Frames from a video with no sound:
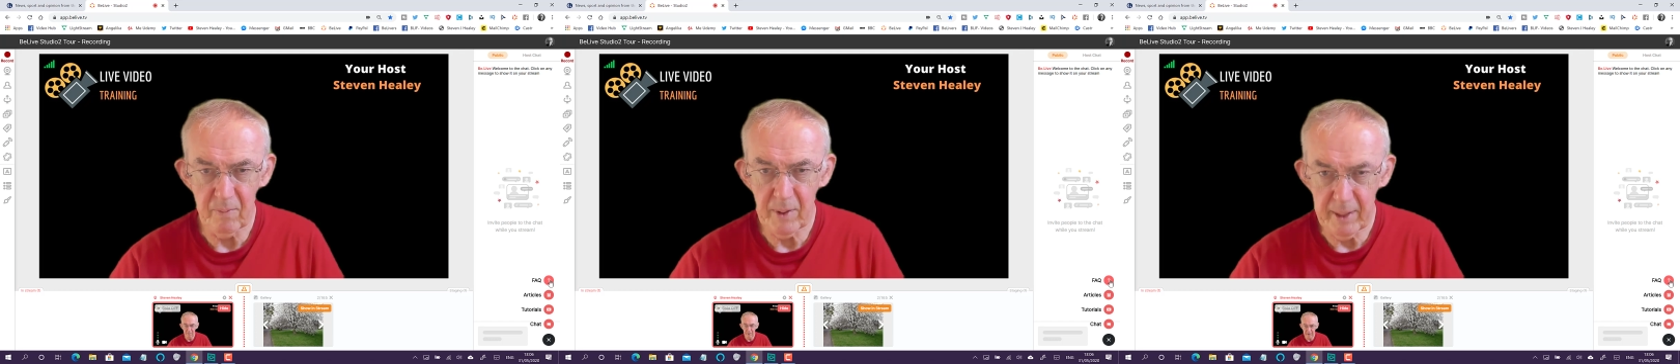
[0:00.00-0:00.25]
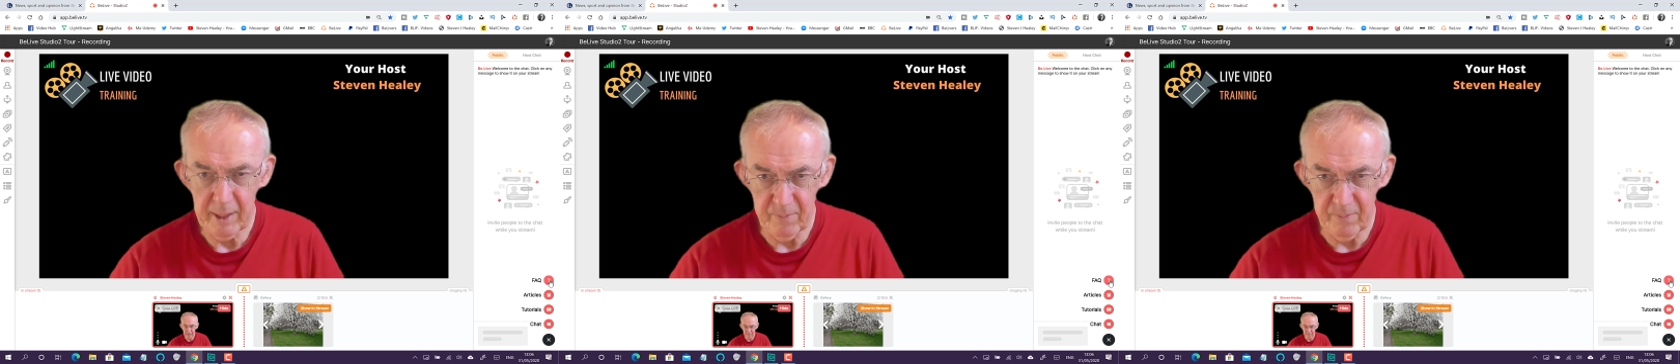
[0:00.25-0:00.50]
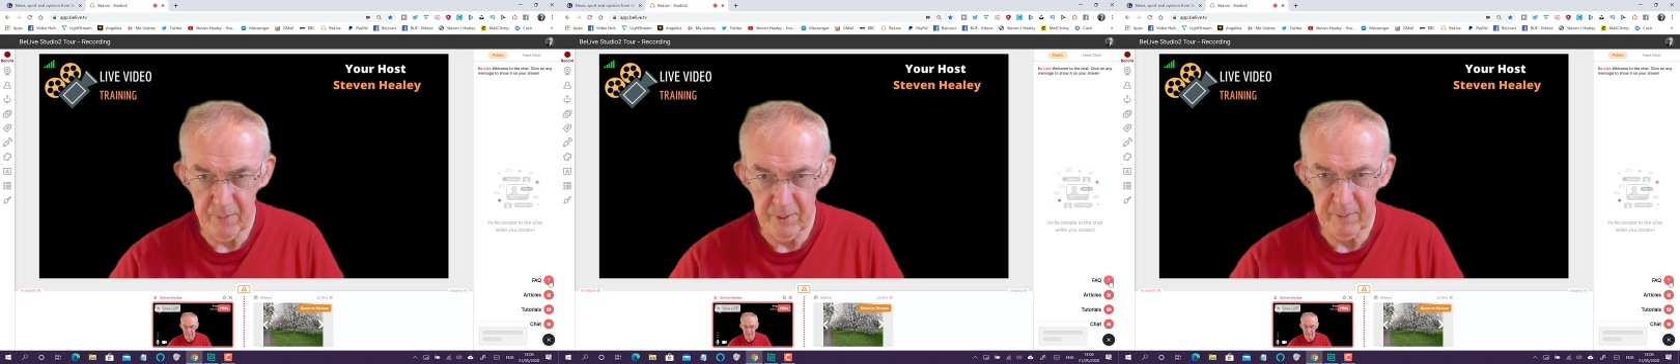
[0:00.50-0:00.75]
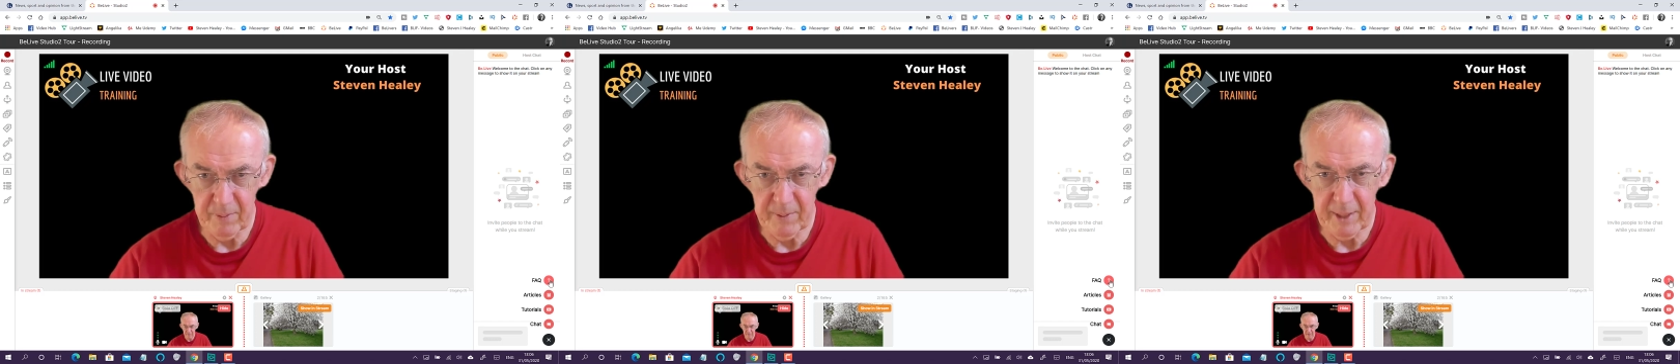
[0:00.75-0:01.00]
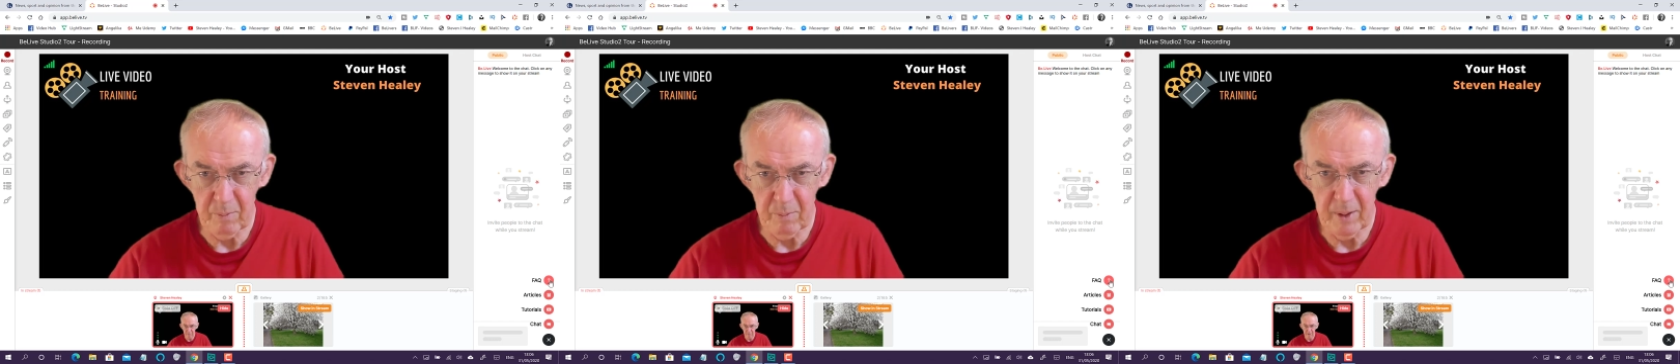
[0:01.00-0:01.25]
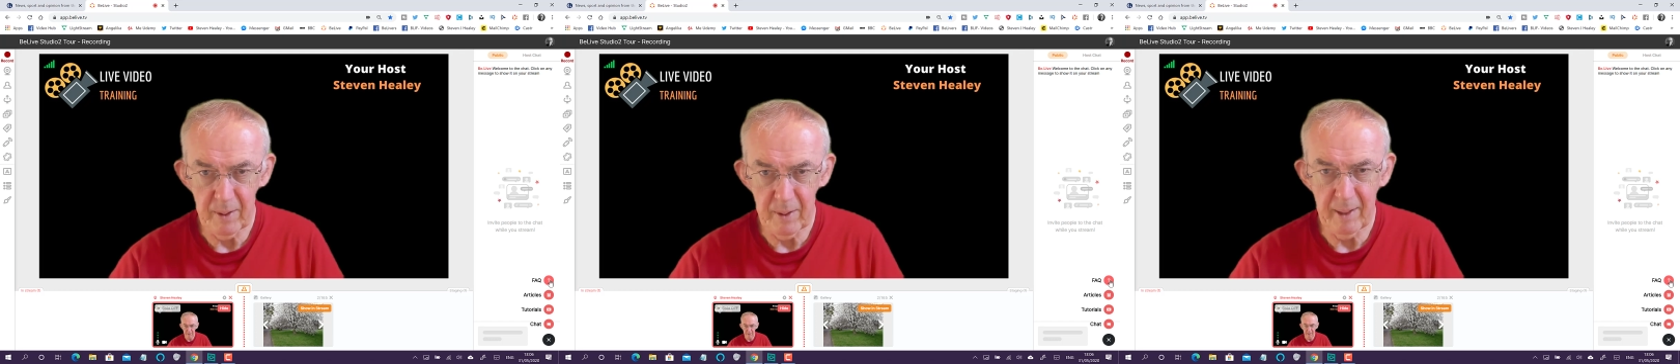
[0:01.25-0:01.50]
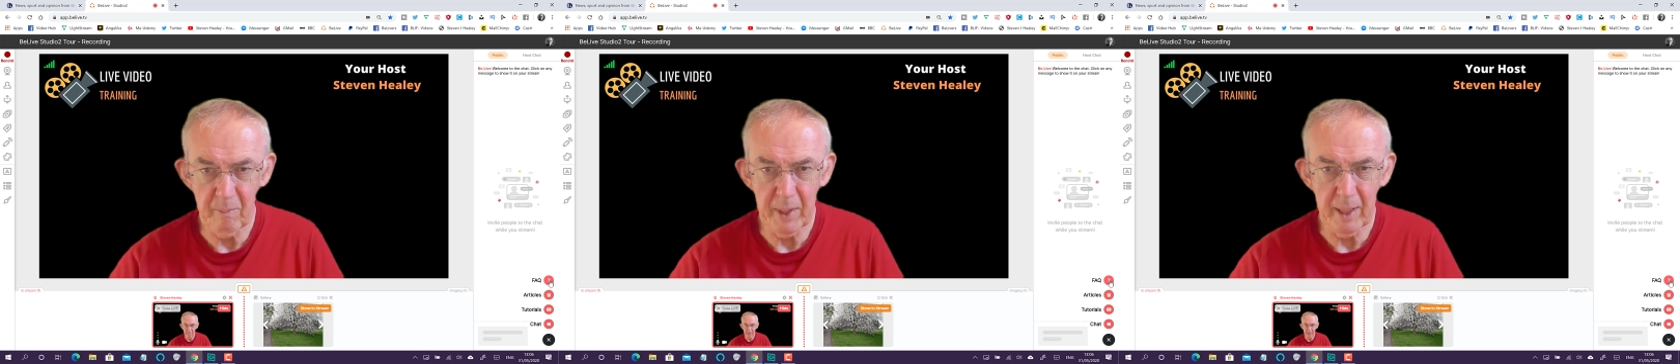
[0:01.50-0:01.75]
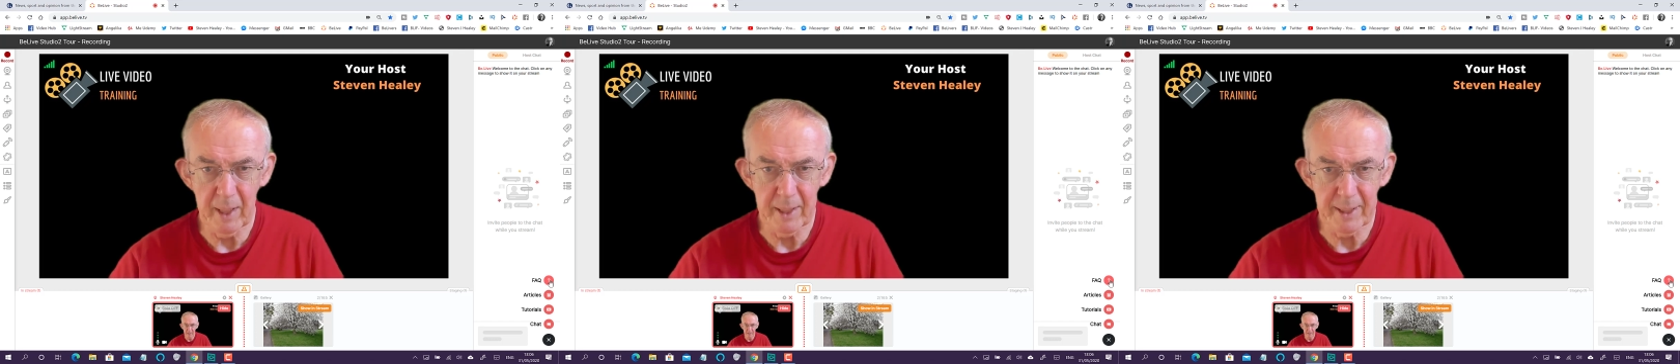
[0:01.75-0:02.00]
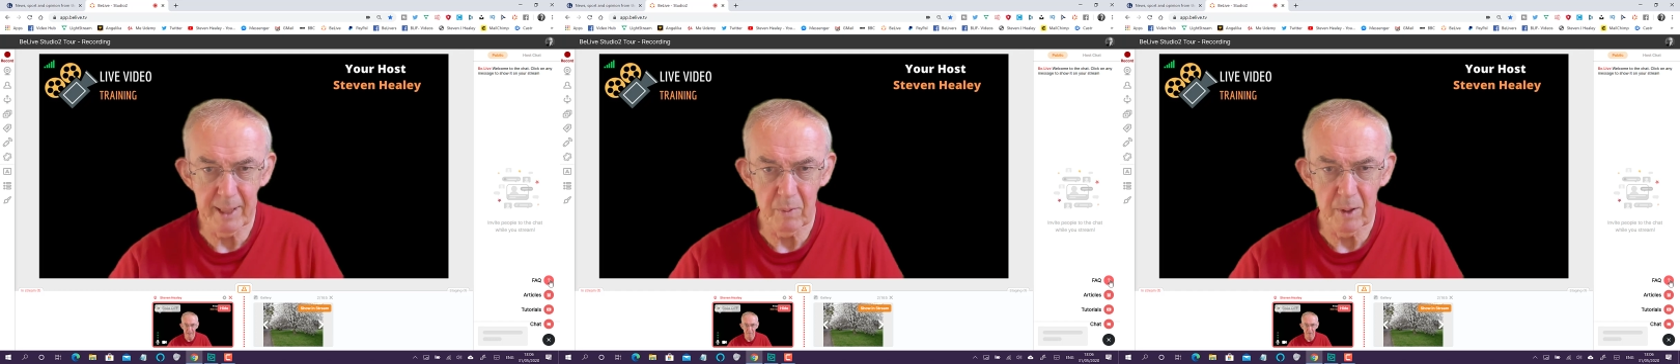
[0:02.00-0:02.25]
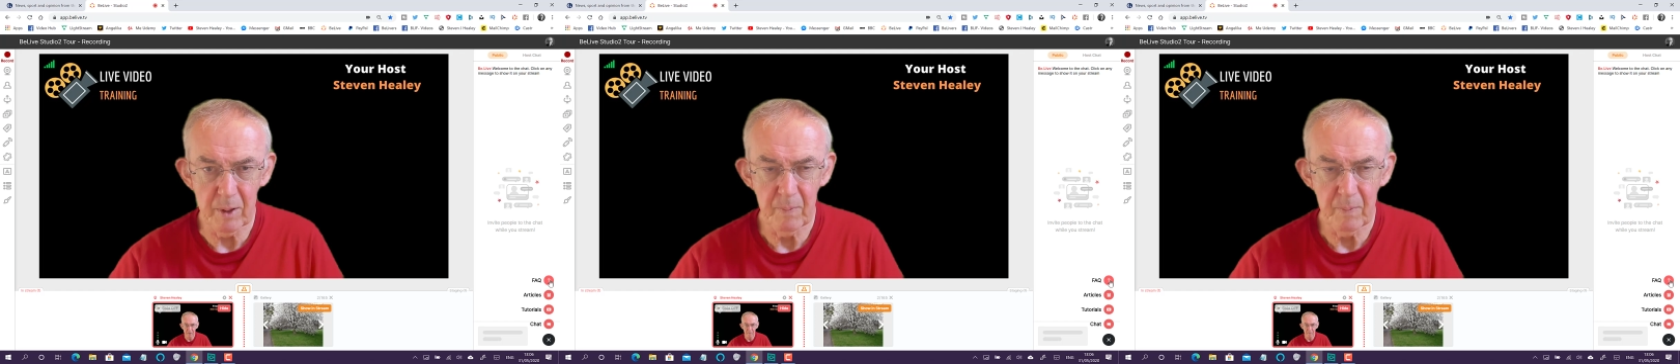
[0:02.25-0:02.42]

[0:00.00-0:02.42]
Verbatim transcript: in front of camera and behind the camera.